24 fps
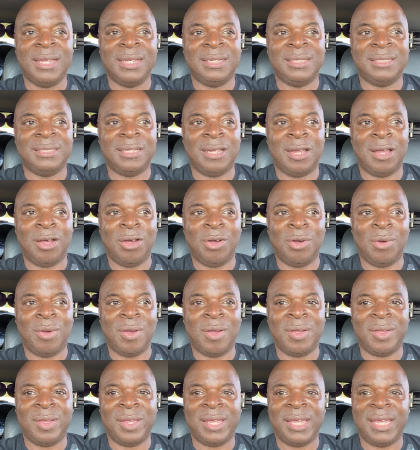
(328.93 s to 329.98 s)
So
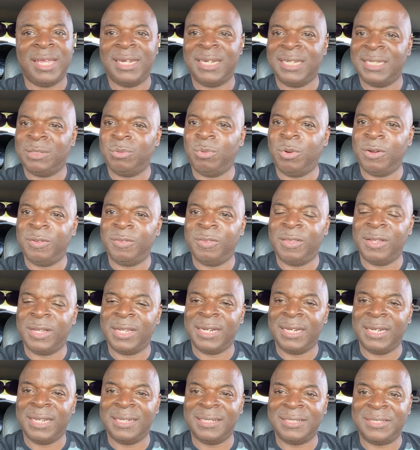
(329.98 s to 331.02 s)
it is worth
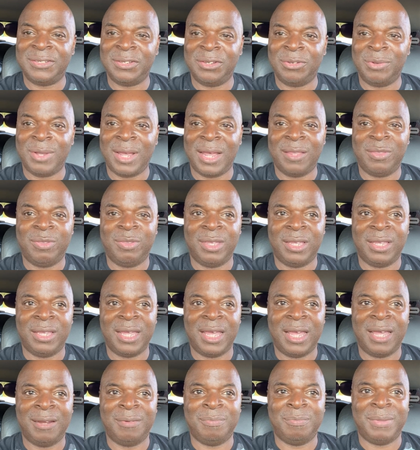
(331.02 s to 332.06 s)
looking into, I think,
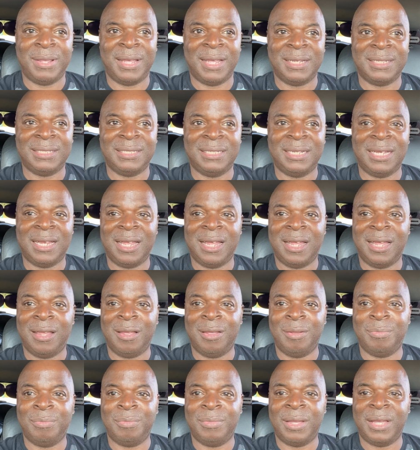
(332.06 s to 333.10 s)
at best.
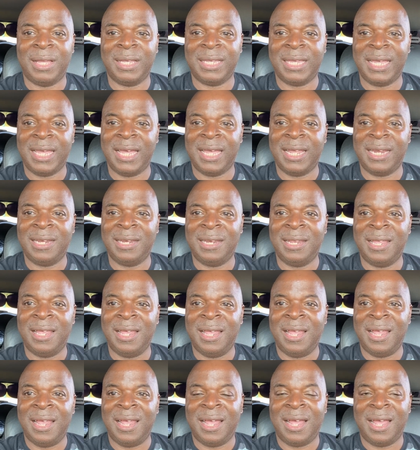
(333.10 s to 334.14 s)
Um, again,
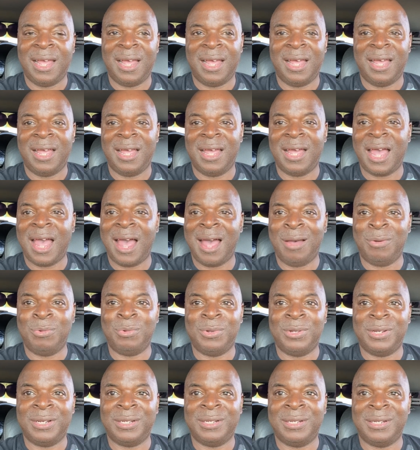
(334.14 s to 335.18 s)
uh, I
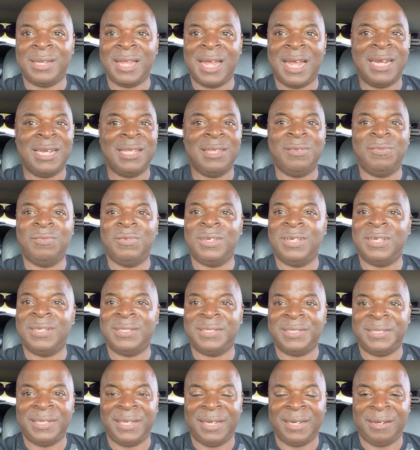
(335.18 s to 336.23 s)
would not even
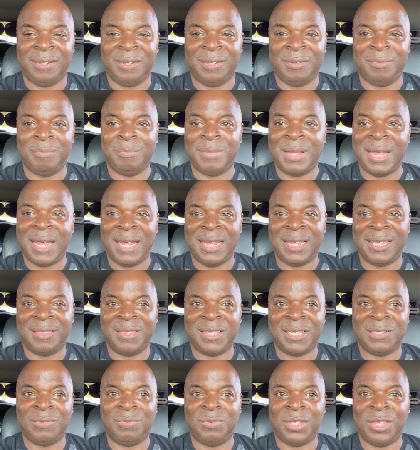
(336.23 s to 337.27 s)
consider buying
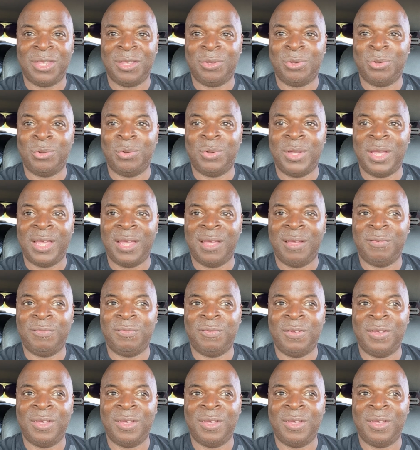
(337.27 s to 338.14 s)
this vehicle if